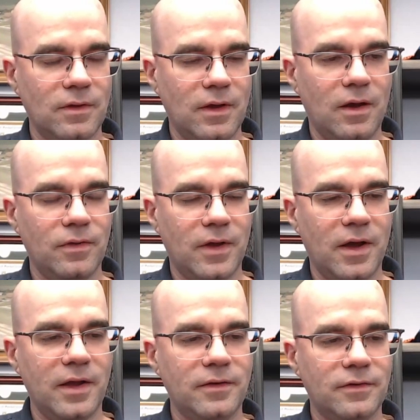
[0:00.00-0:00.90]
on the
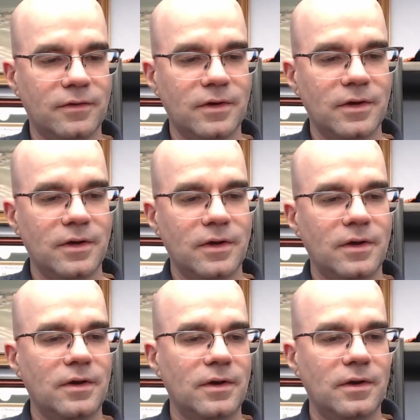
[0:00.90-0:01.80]
height,
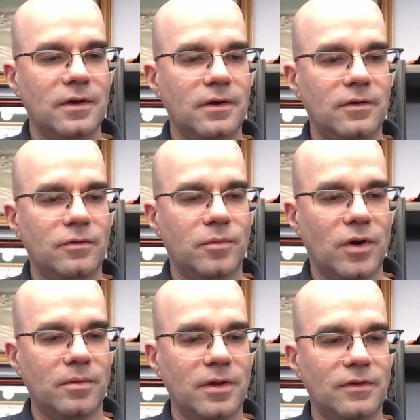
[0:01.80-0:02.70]

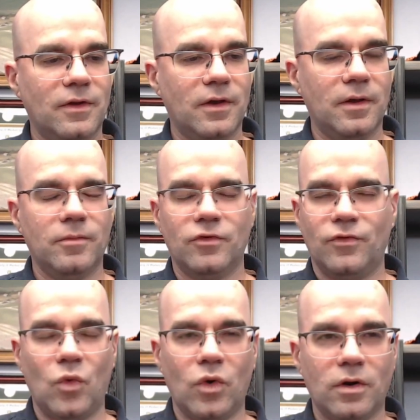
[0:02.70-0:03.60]
probably times
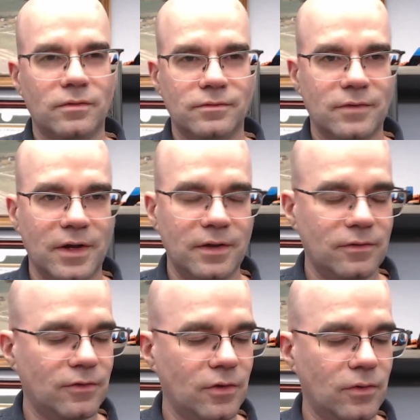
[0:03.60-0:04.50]
4,
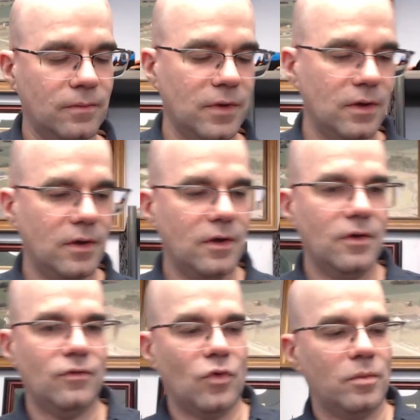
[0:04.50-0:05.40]
right? So
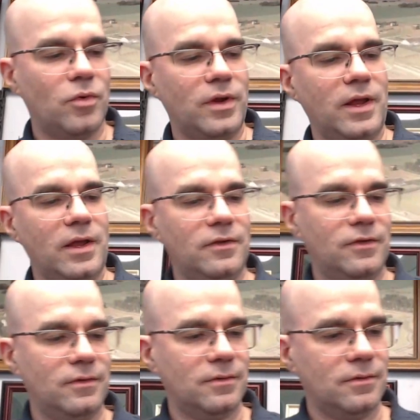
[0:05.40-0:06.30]
4.8.
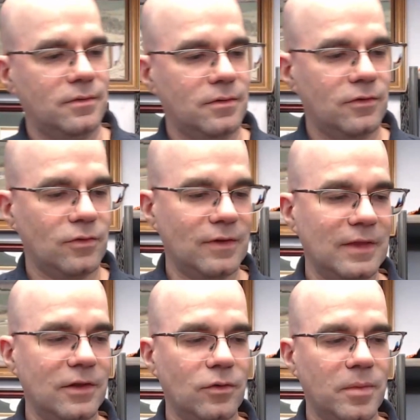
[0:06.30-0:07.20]
So it's a
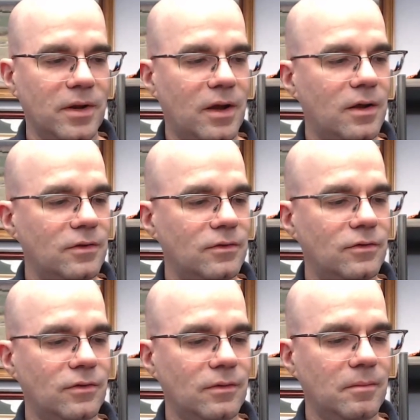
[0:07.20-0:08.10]
little bit
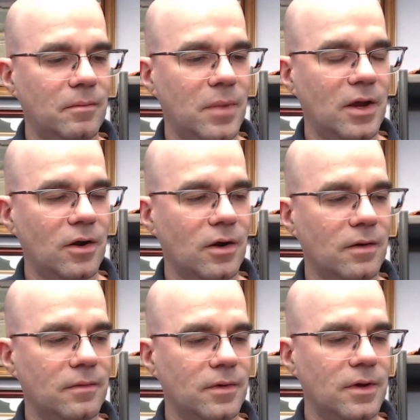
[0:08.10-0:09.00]

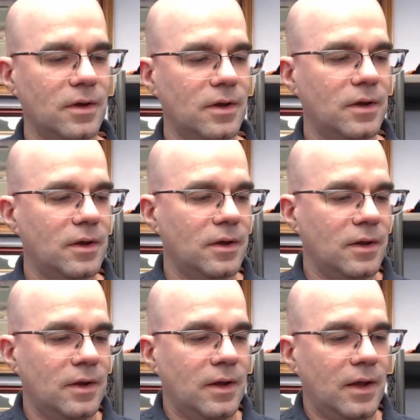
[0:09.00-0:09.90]
bigger.
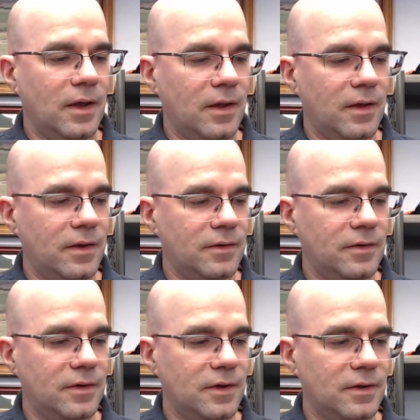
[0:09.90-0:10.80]

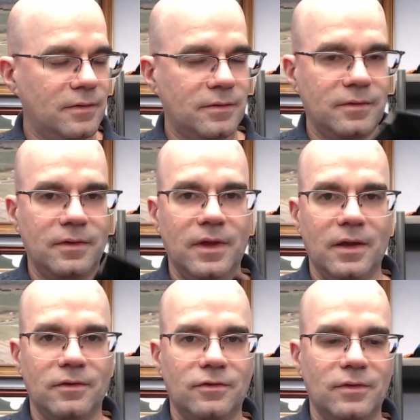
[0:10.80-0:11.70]
And
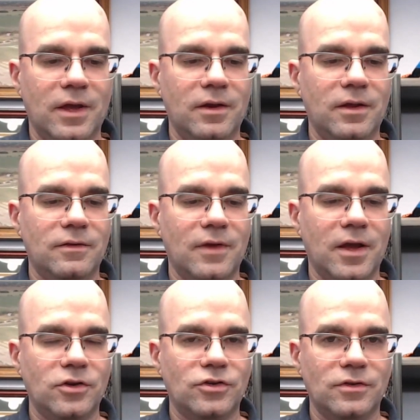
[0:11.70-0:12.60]
yeah, so that is
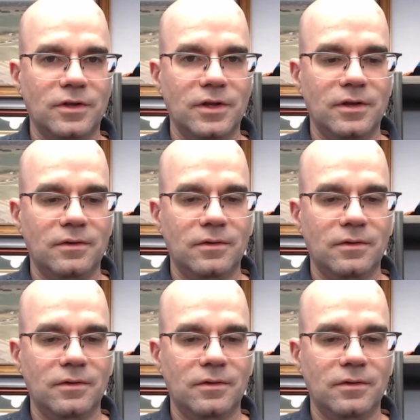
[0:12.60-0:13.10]
actually,